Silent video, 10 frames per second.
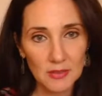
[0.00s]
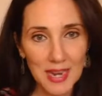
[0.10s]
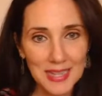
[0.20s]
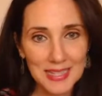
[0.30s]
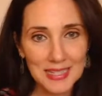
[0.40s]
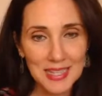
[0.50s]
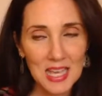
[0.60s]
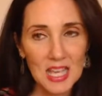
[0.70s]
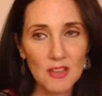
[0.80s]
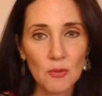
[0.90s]
right?
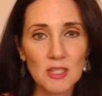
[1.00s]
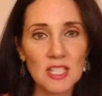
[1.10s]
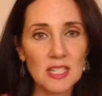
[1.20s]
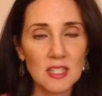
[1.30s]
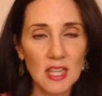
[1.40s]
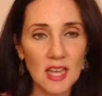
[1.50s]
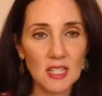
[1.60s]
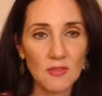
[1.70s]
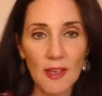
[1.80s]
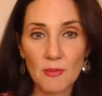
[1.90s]
If we're
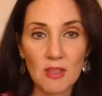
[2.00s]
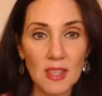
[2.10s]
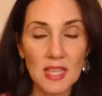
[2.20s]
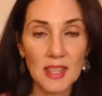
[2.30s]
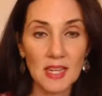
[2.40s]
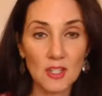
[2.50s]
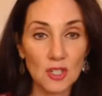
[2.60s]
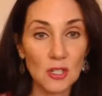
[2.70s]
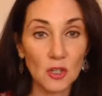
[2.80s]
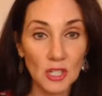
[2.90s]
dissatisfied, we think that it
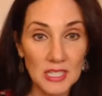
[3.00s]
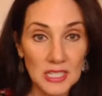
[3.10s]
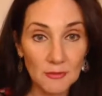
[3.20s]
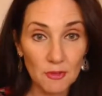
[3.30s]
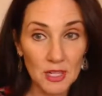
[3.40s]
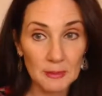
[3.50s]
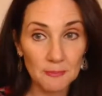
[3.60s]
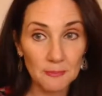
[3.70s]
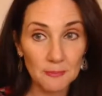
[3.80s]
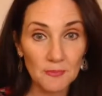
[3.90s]
should look different
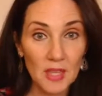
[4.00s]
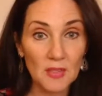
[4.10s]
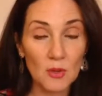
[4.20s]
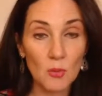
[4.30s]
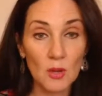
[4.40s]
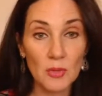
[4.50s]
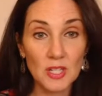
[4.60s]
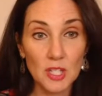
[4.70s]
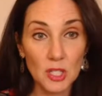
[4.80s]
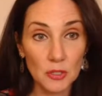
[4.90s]
than what we
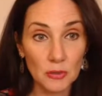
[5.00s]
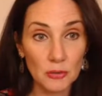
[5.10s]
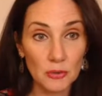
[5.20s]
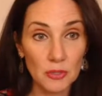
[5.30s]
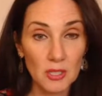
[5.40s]
do.